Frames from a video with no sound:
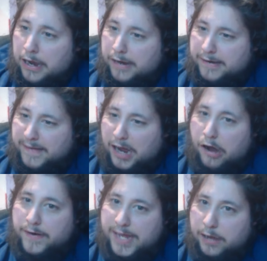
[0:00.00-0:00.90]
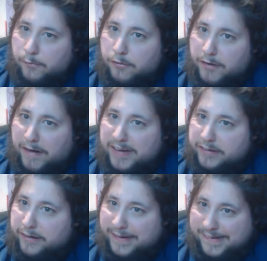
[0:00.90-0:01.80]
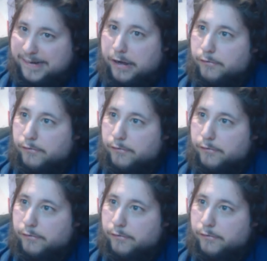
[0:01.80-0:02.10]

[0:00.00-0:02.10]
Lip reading: and you think, oh yeah, we're a great side,